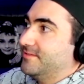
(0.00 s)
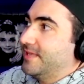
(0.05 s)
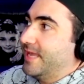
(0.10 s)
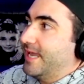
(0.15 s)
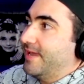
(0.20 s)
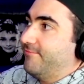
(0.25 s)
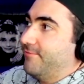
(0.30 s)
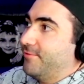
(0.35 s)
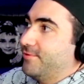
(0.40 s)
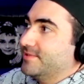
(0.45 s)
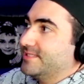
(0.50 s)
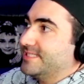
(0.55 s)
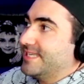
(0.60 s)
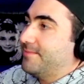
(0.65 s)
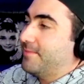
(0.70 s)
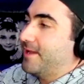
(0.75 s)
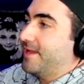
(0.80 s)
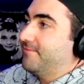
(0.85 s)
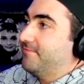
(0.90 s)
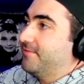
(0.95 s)
The first
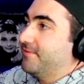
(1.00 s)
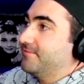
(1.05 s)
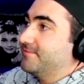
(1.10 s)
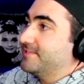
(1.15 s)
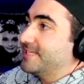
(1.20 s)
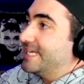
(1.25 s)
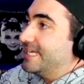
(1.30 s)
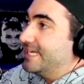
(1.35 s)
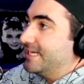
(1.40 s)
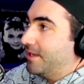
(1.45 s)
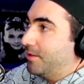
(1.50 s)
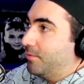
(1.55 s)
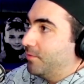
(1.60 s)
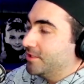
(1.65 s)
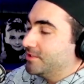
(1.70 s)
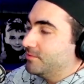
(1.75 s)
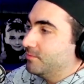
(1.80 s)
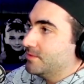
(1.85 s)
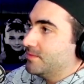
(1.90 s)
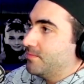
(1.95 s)
MA-15 I
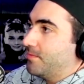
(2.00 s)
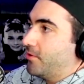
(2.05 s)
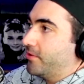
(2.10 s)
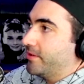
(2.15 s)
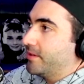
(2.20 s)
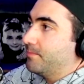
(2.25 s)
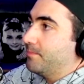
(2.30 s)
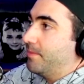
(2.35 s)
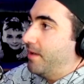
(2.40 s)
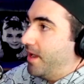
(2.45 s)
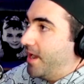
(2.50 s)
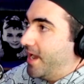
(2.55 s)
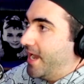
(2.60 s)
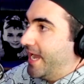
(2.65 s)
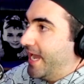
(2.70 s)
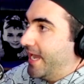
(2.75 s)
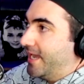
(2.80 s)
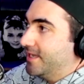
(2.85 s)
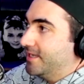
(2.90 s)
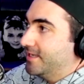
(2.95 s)
watched was American
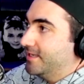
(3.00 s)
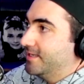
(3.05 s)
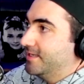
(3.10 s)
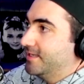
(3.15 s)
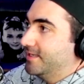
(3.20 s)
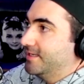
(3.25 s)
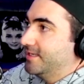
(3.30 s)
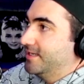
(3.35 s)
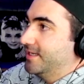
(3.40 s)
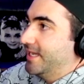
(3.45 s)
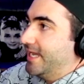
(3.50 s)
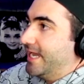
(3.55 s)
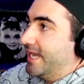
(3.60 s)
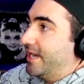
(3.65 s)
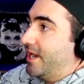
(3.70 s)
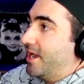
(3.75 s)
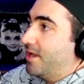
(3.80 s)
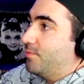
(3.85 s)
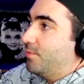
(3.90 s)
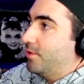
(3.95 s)
Pie, and
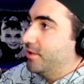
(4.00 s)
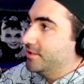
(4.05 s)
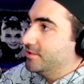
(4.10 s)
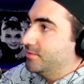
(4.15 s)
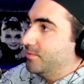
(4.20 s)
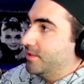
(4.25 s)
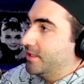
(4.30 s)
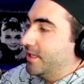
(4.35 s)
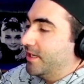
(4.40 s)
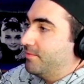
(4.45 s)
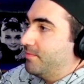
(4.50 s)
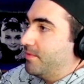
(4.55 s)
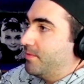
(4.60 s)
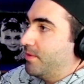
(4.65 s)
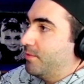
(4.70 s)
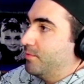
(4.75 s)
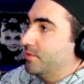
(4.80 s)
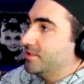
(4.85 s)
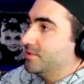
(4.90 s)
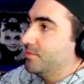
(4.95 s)
I wanted to watch. I remember
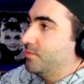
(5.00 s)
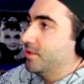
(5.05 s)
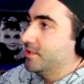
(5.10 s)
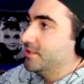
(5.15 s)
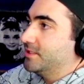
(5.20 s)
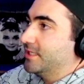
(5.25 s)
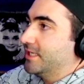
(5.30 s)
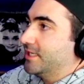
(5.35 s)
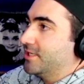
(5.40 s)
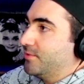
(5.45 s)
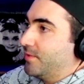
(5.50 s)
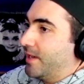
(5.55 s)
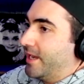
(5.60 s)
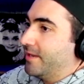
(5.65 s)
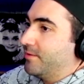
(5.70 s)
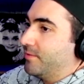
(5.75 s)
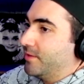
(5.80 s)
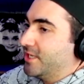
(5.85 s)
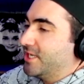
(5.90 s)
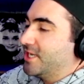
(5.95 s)
I wanted to watch it, and you were
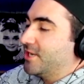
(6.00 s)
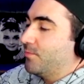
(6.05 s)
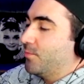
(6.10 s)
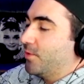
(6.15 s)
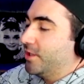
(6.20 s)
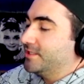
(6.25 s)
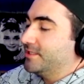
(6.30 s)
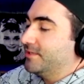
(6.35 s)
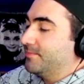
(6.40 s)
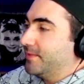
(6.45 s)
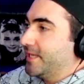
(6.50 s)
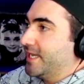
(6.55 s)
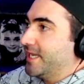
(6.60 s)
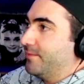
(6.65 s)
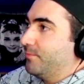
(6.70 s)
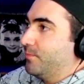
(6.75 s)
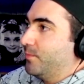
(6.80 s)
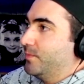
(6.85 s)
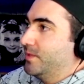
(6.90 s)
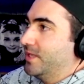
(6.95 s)
like, "Well, you can watch it, but
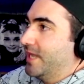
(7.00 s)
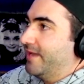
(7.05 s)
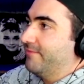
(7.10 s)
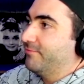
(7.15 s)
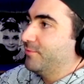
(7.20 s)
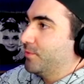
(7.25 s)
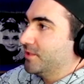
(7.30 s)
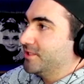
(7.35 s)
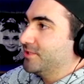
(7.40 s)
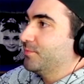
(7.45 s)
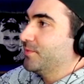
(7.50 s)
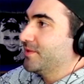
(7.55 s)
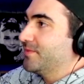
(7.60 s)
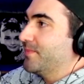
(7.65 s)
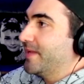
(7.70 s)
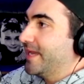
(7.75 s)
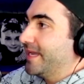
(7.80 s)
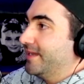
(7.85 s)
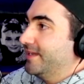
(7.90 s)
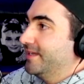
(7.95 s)
you have to watch it with me."